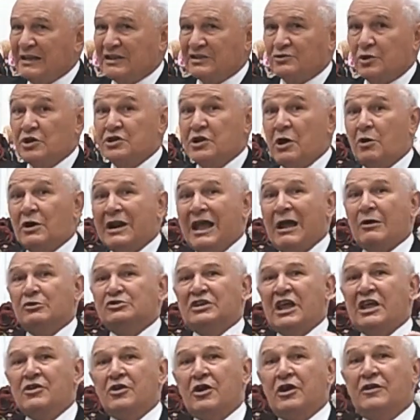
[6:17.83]
God
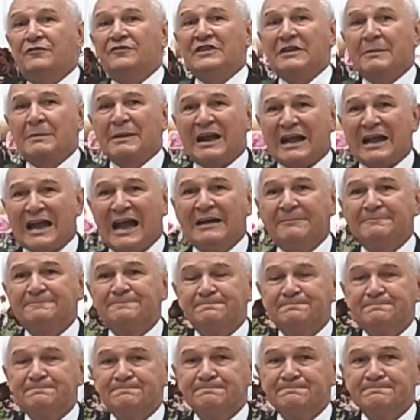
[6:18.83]
had sent me
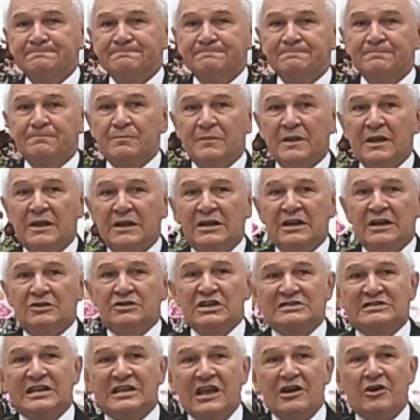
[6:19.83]
to do this.
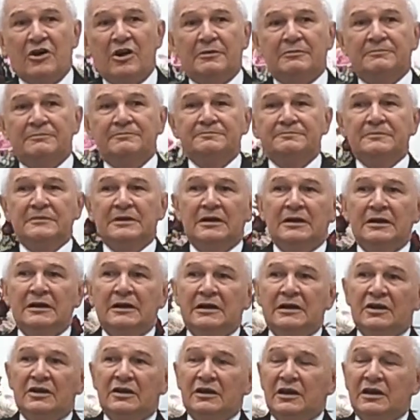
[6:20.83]
I was praying
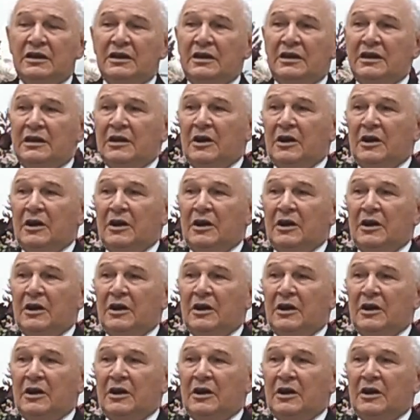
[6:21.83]
about this